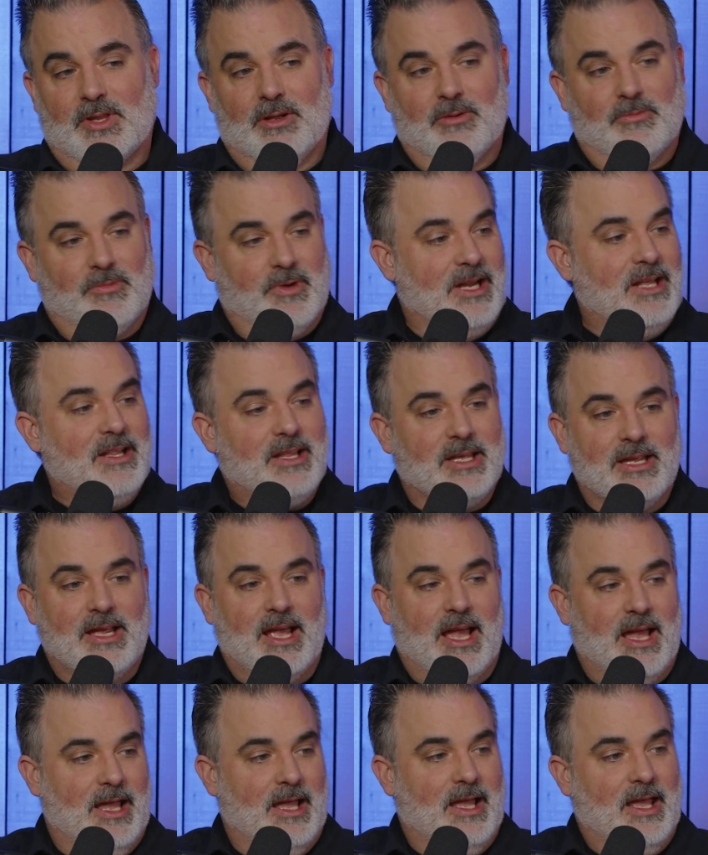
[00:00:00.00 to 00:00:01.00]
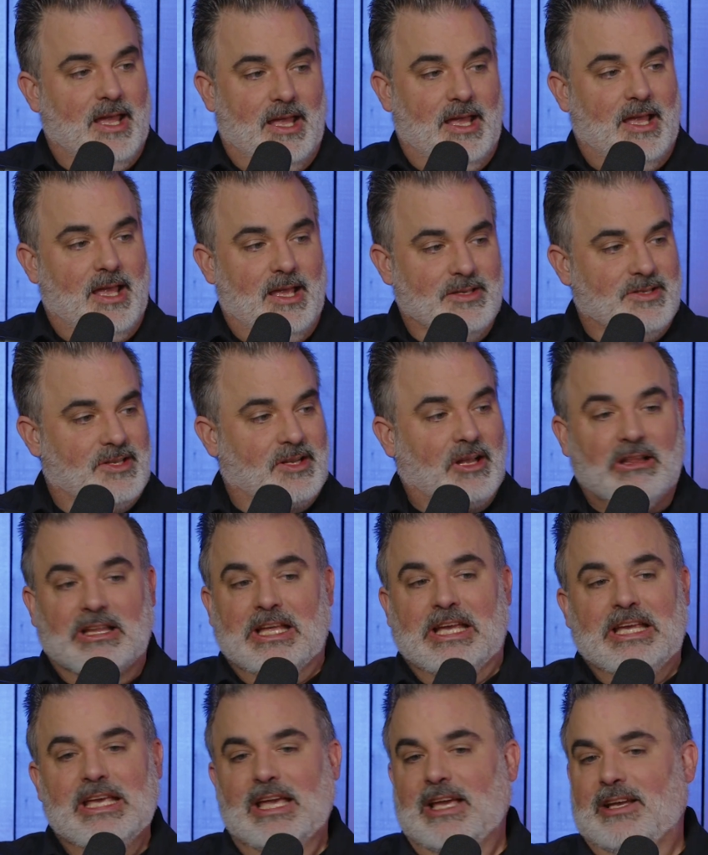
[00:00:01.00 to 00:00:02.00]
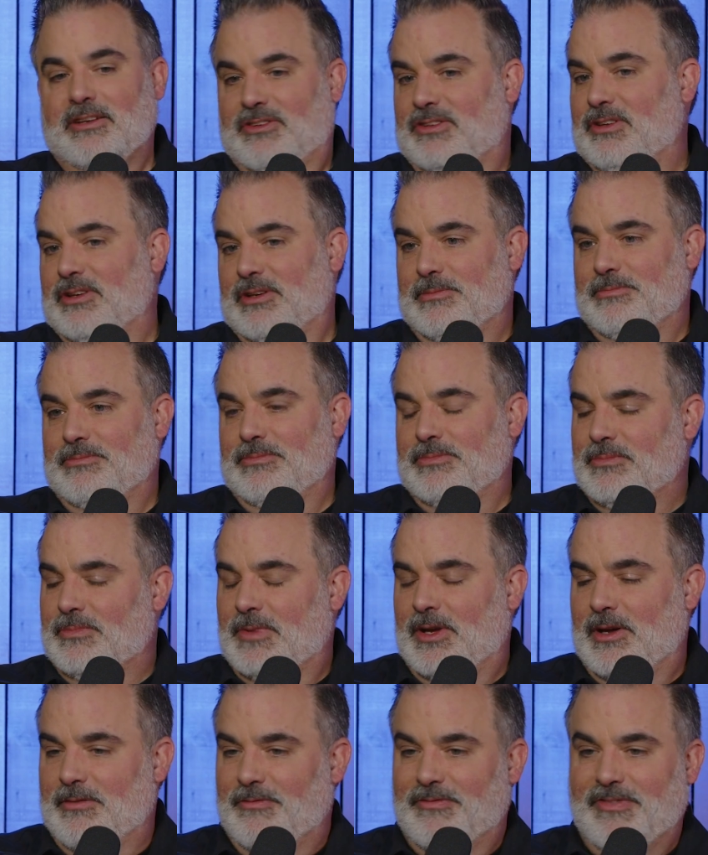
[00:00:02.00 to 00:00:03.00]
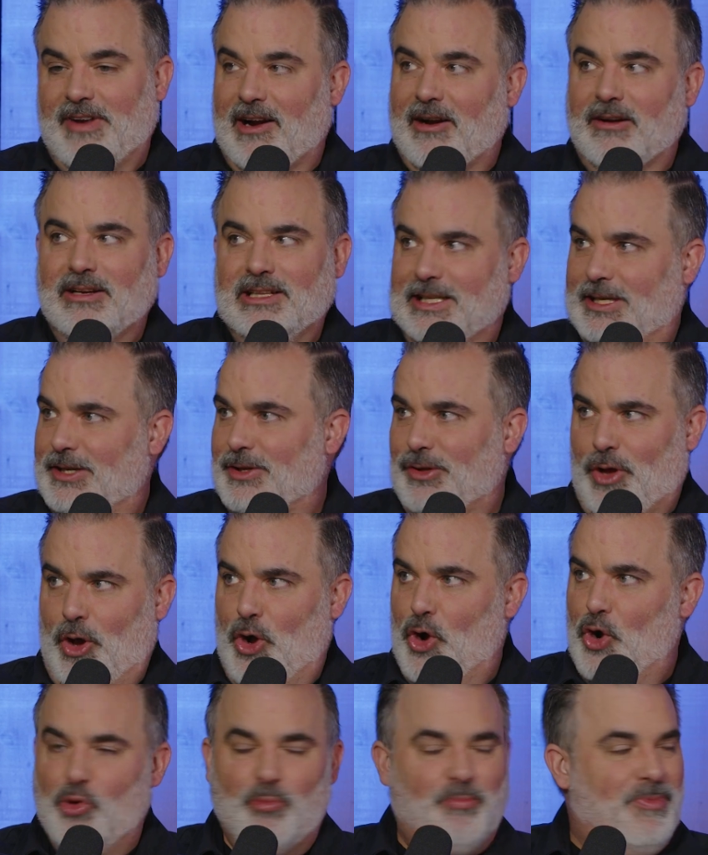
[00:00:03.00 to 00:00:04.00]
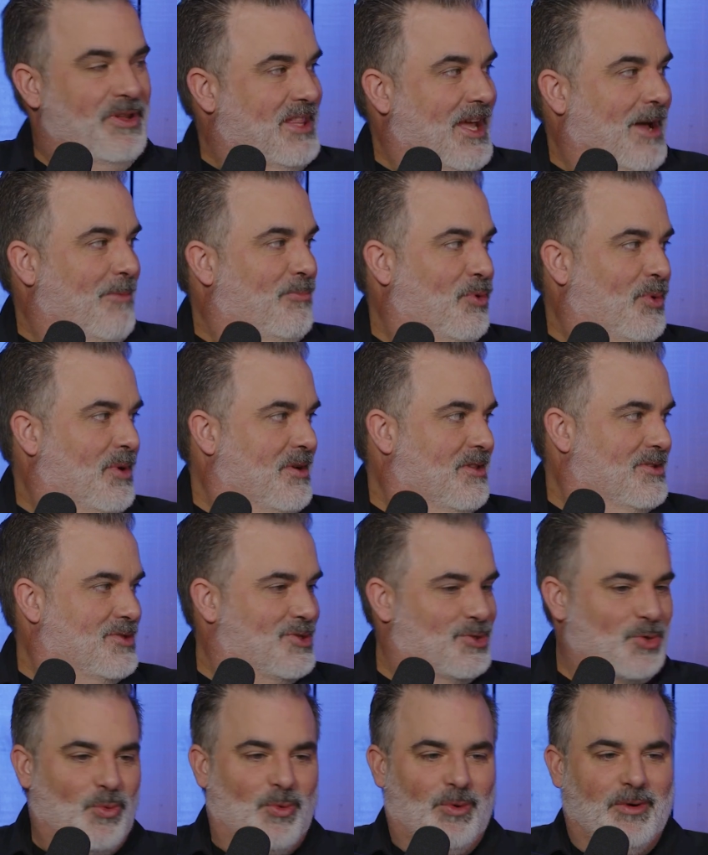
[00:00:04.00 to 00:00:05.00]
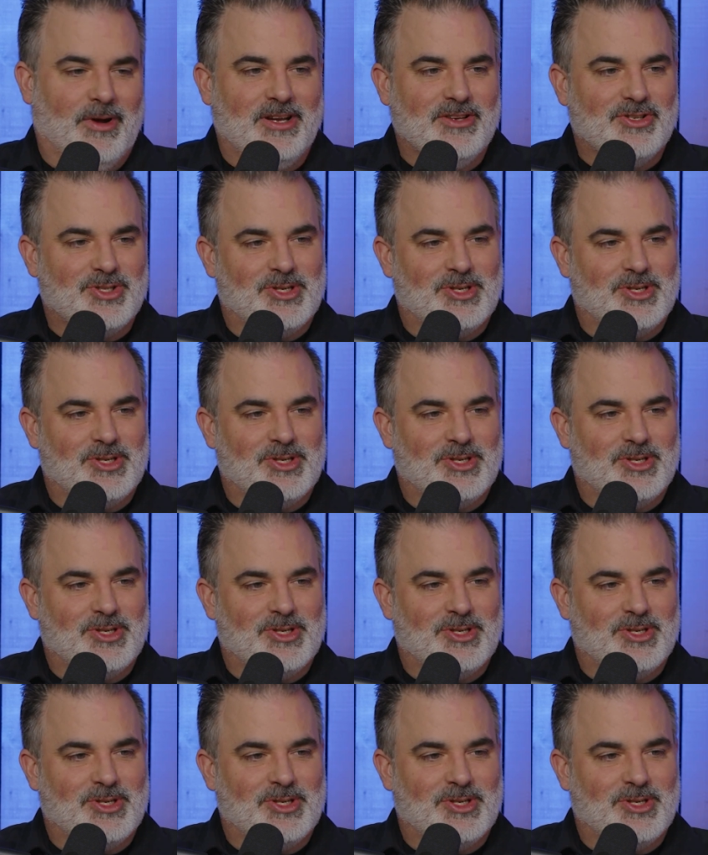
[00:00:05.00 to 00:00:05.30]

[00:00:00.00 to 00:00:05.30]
really is clinging to very little hope at that point in the story.